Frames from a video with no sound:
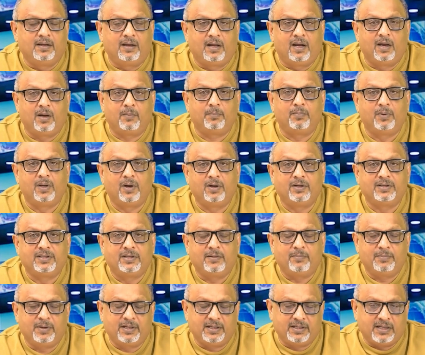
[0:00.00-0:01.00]

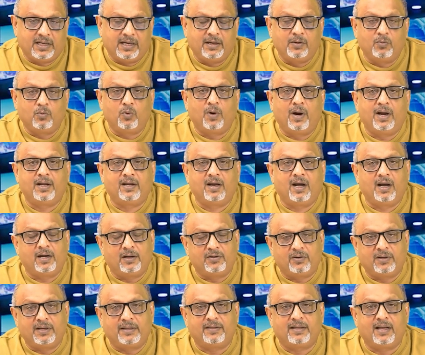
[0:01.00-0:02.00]
approximately
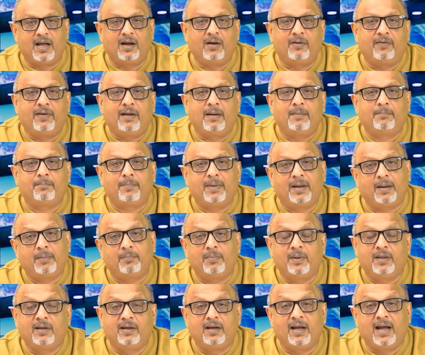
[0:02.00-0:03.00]
100,000
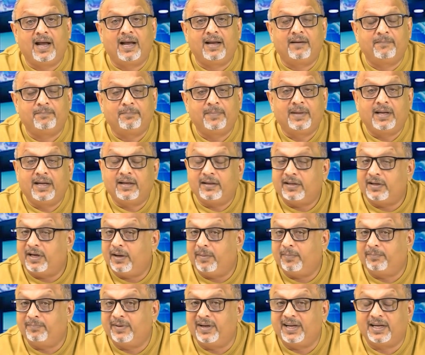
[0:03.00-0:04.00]
people have been
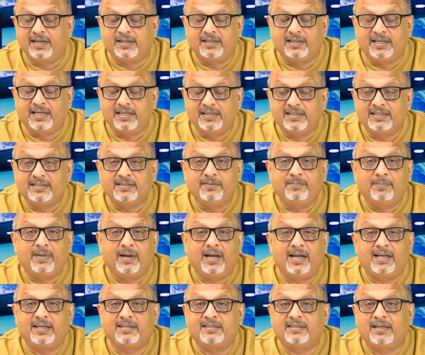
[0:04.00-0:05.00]
completely
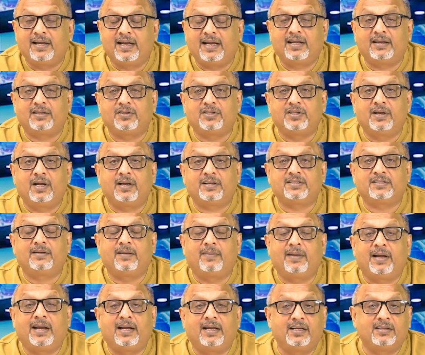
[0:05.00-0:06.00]
displaced in just
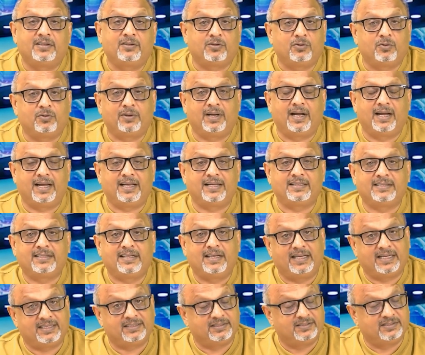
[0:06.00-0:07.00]
these 2 days
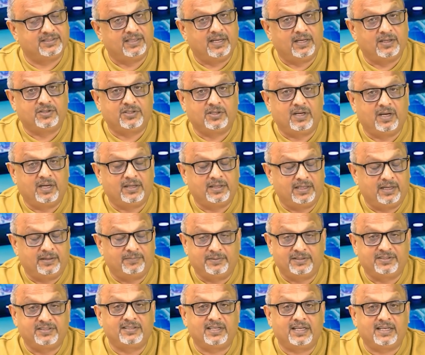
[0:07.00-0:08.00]
in such a
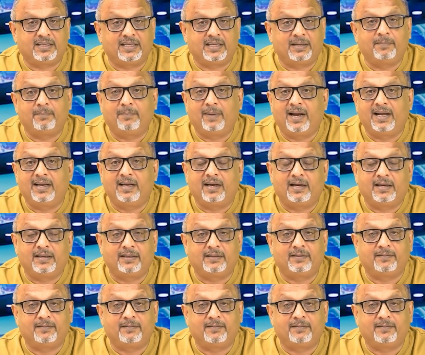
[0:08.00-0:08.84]
devastating manner.